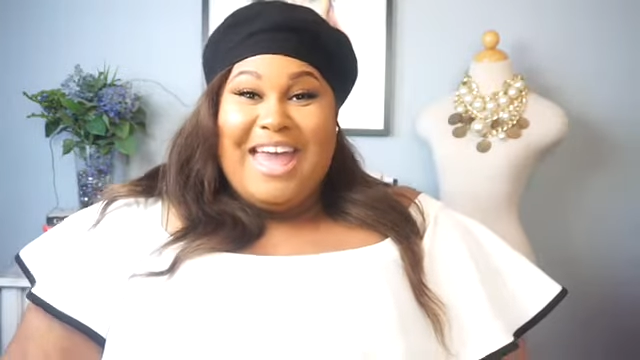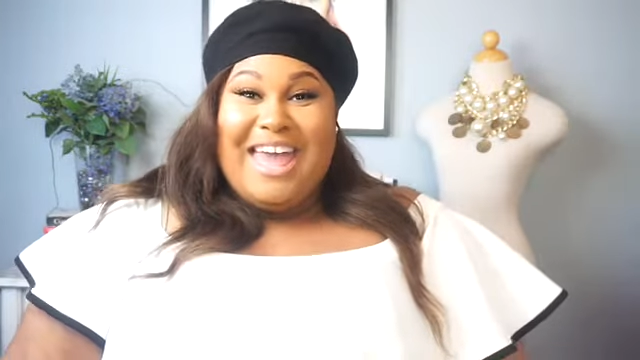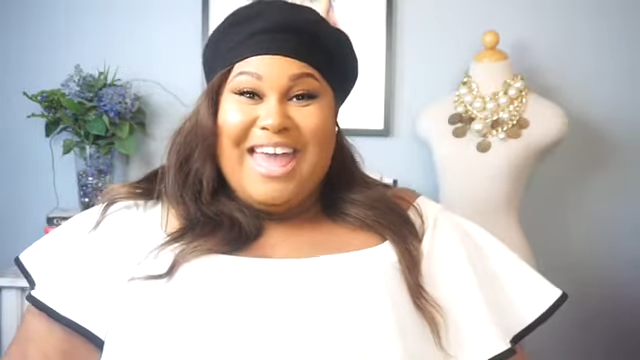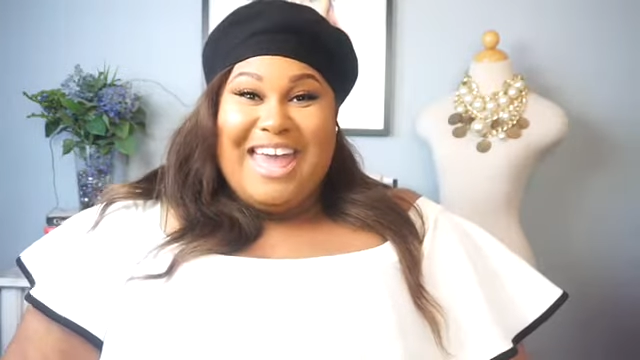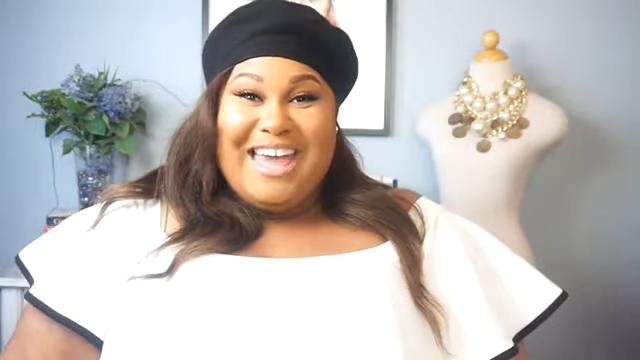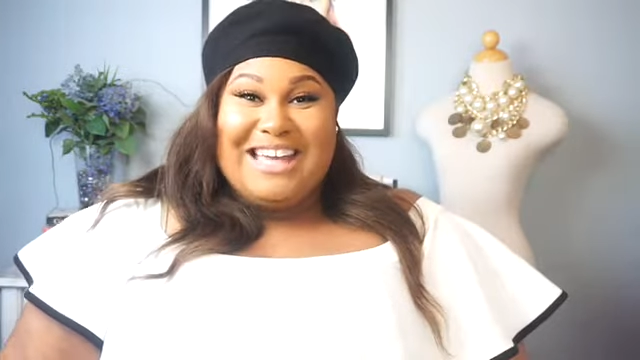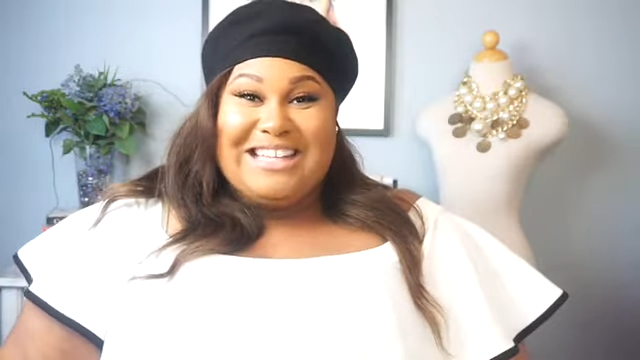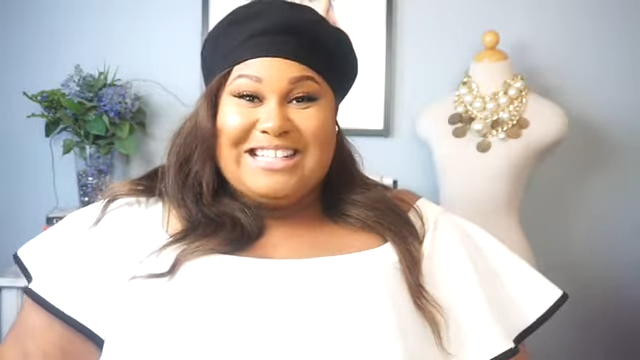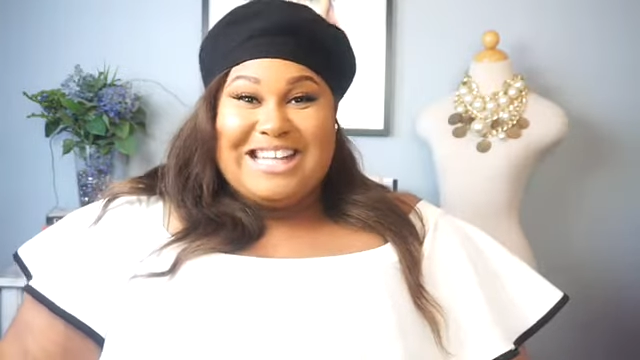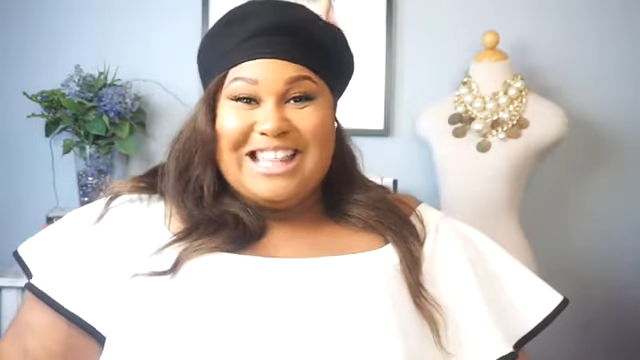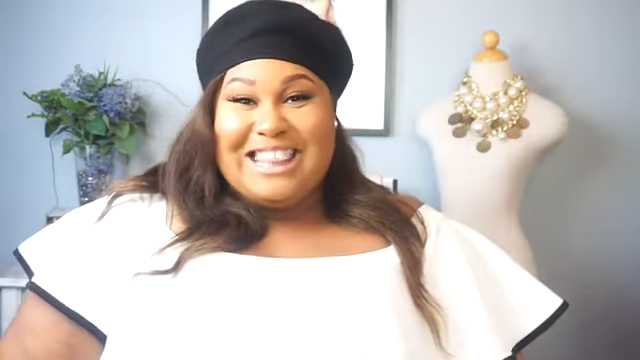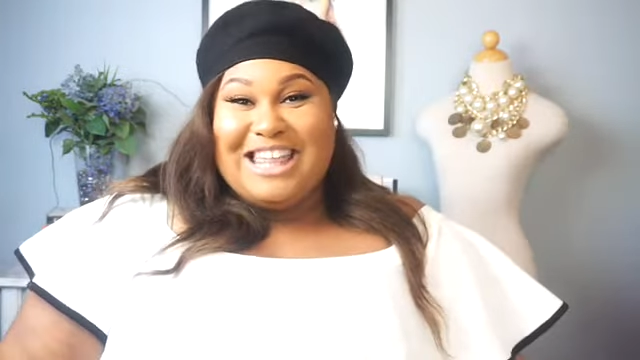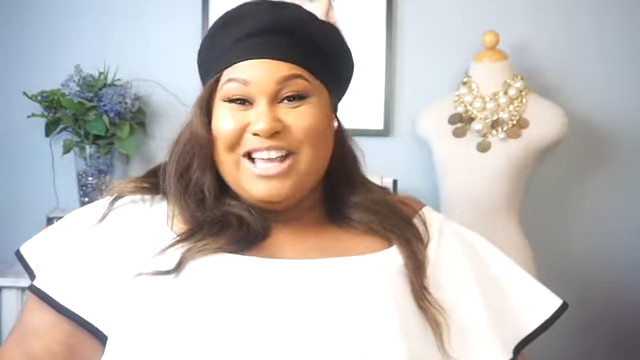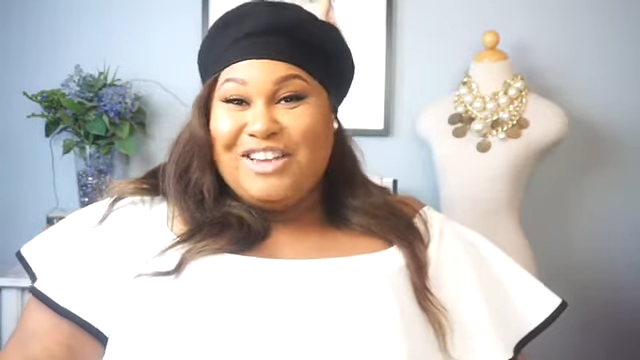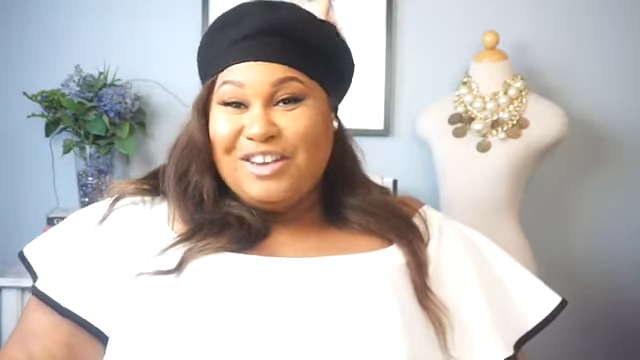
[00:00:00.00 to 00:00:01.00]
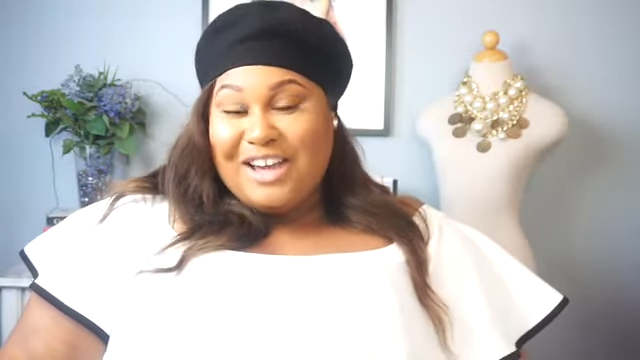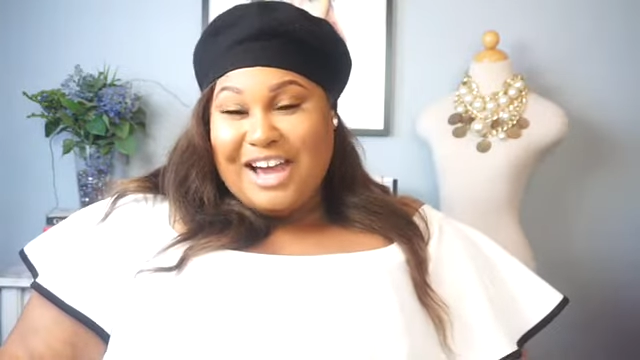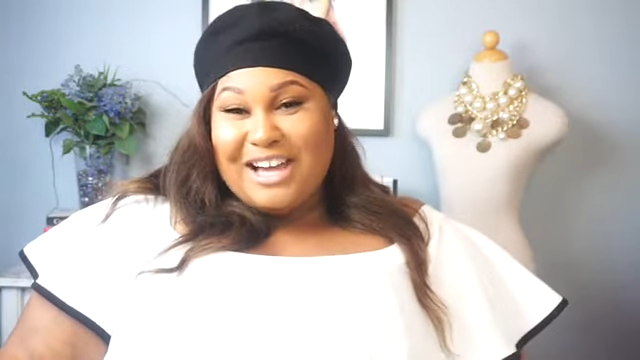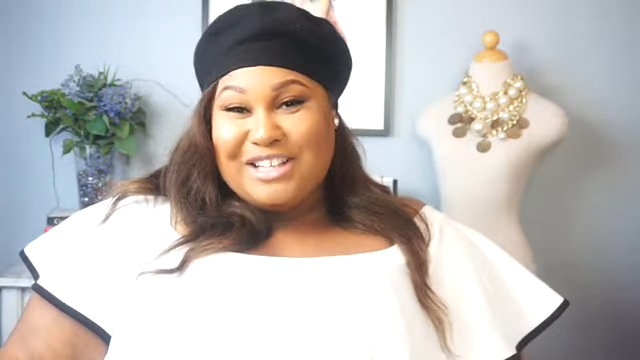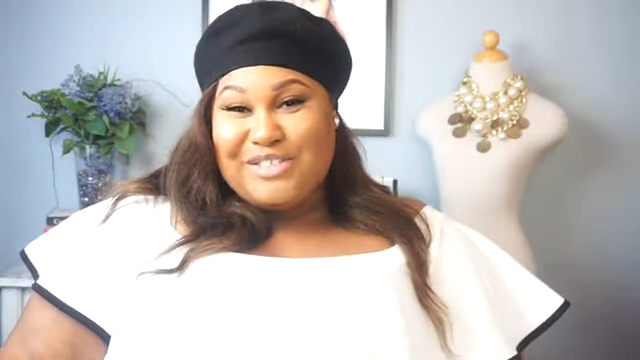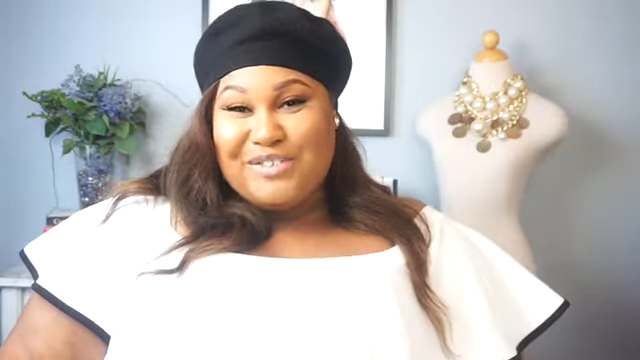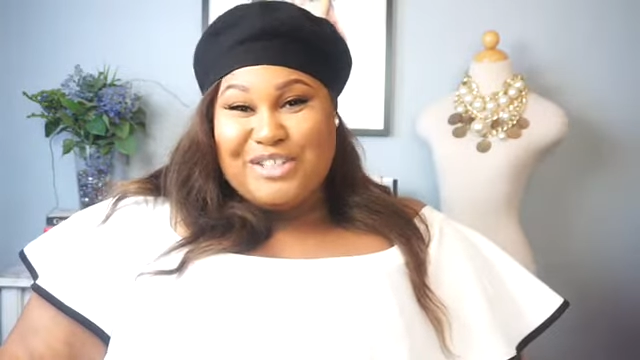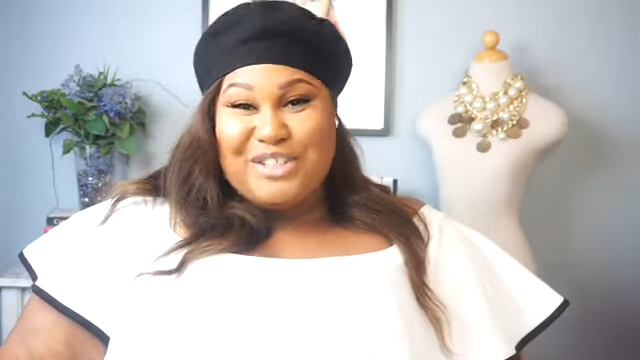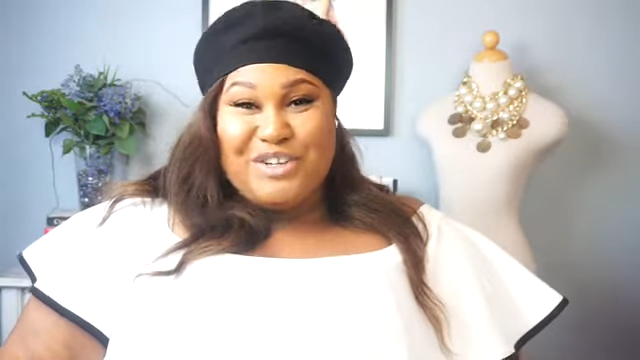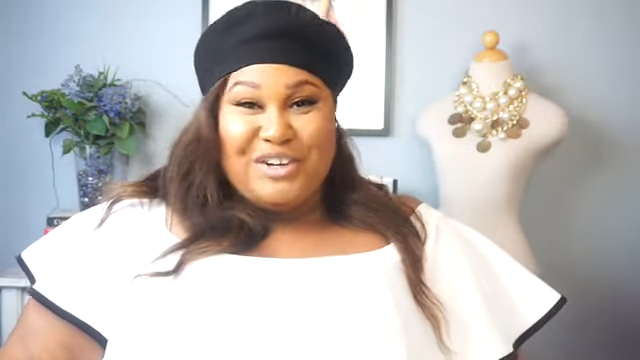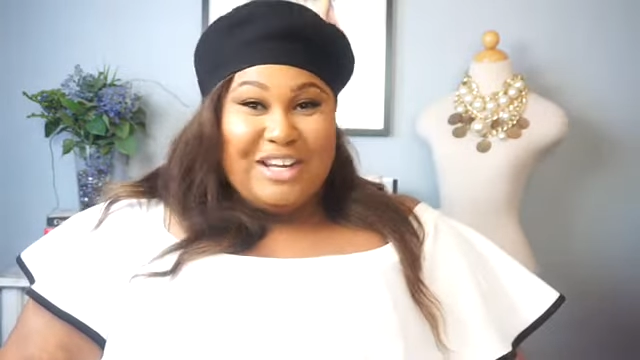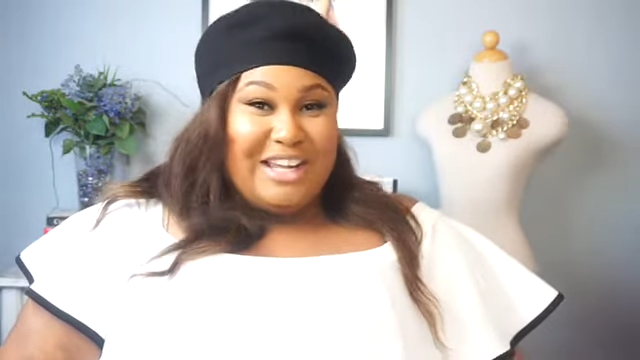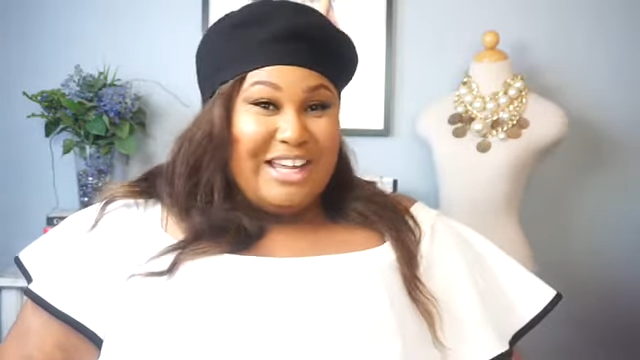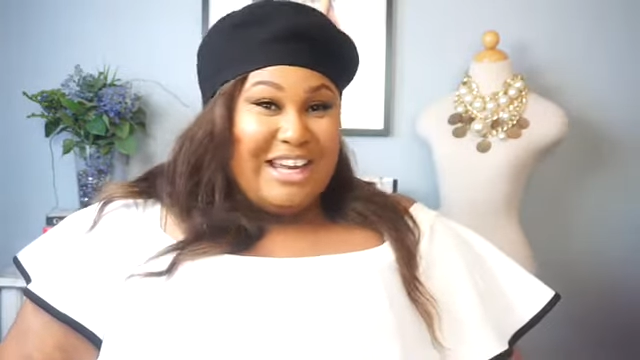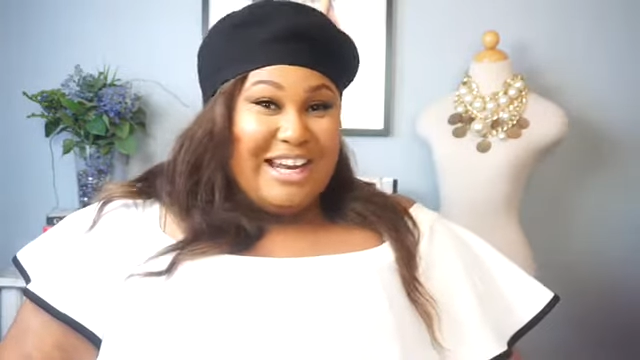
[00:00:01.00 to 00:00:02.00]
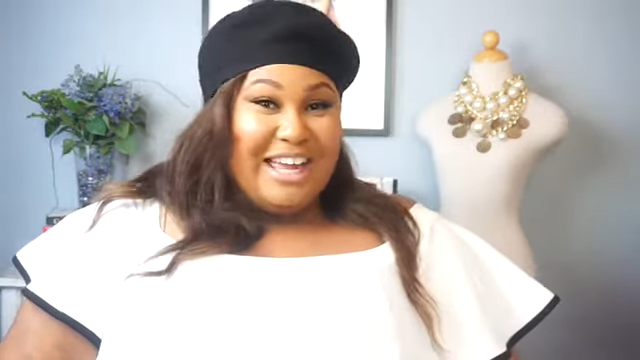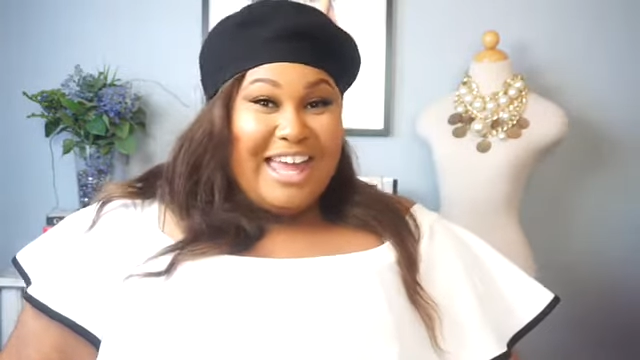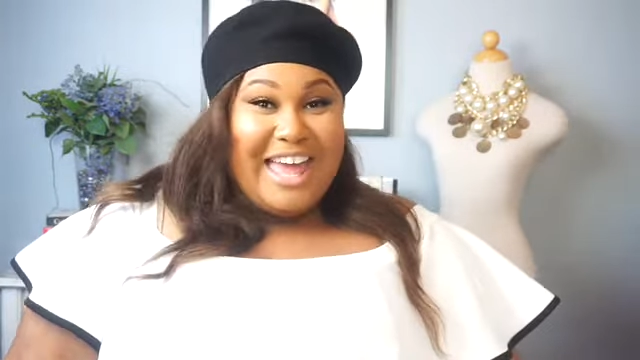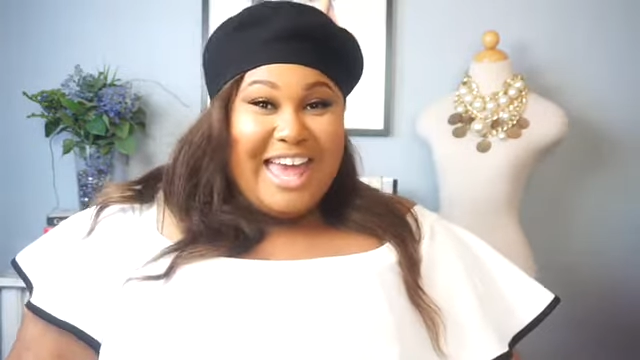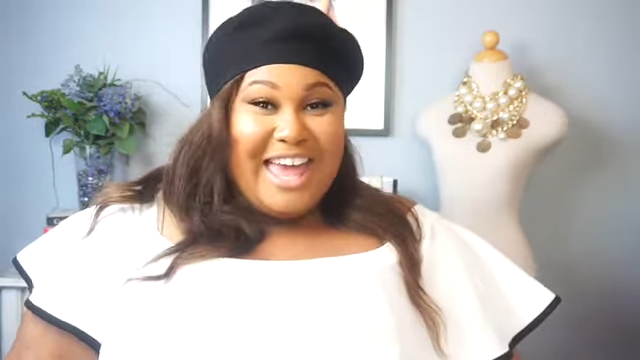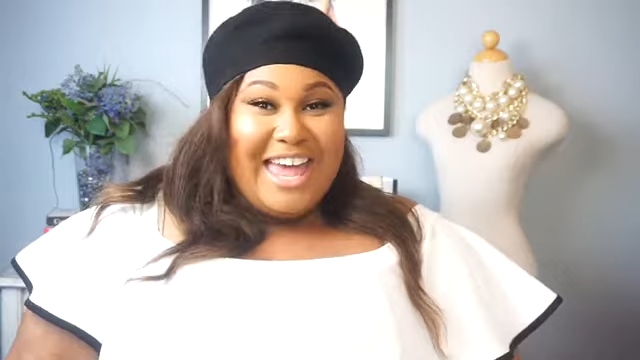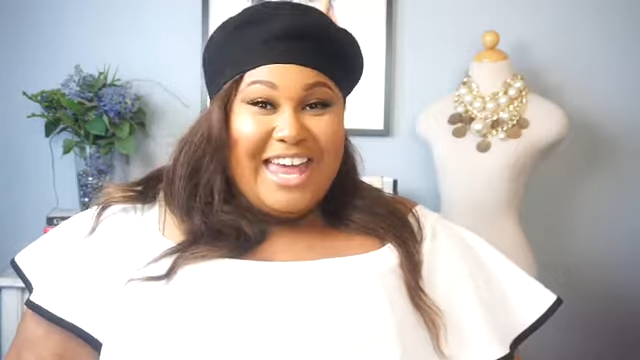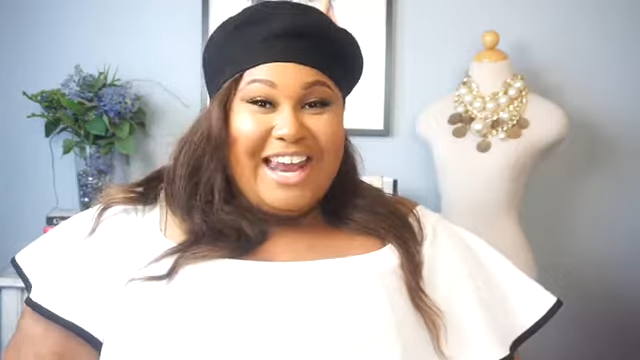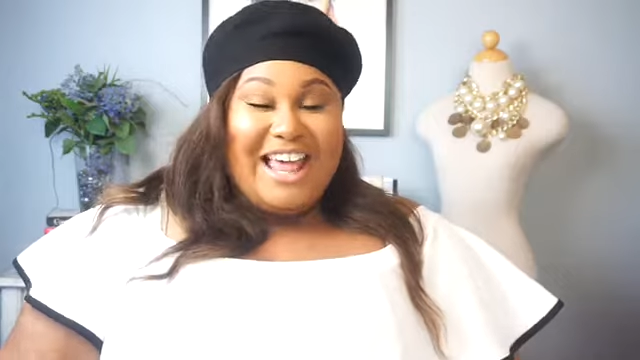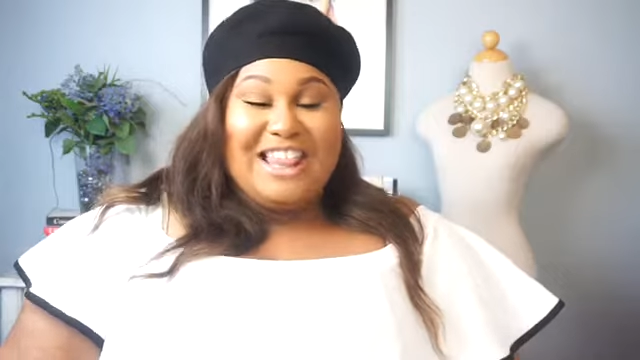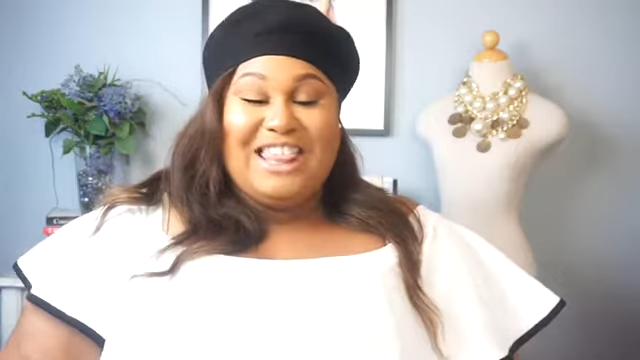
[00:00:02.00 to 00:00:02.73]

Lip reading: And thank you guys for tuning in again.